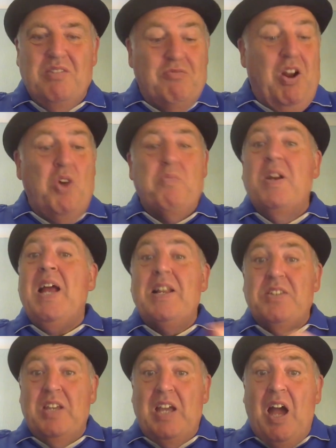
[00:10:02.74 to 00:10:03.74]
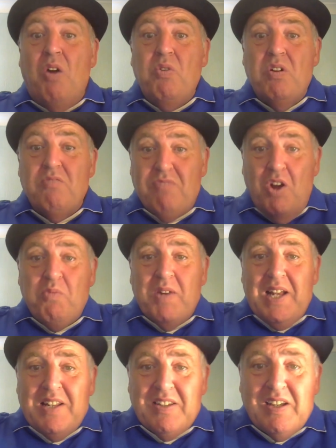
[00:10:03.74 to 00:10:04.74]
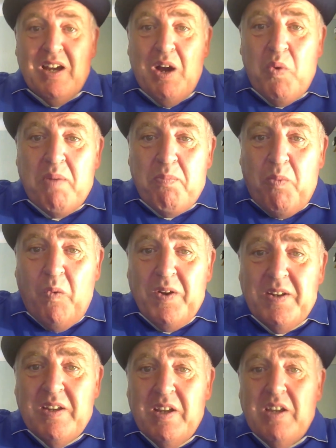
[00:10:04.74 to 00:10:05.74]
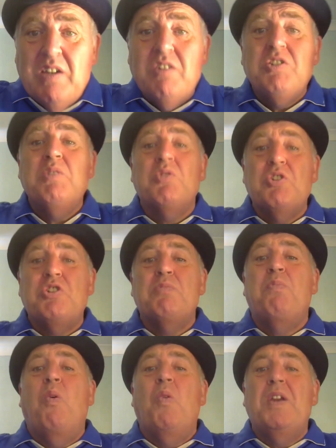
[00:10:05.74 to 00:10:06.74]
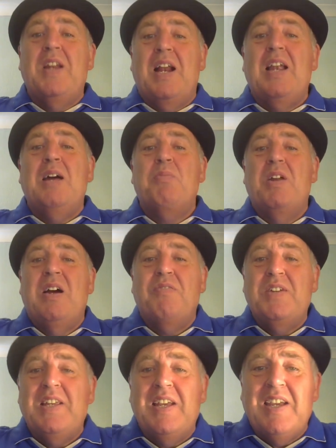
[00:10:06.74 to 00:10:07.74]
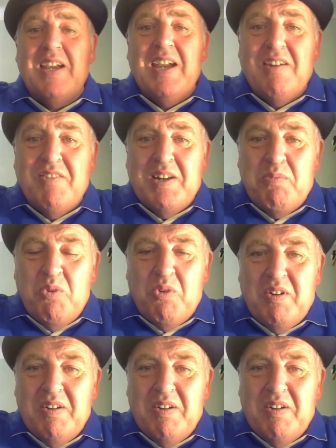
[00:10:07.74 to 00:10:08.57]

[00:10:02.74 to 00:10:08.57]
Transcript: Roman had to go. Roman had to go at one point because he wasn't supporting the club enough. He didn't care anymore.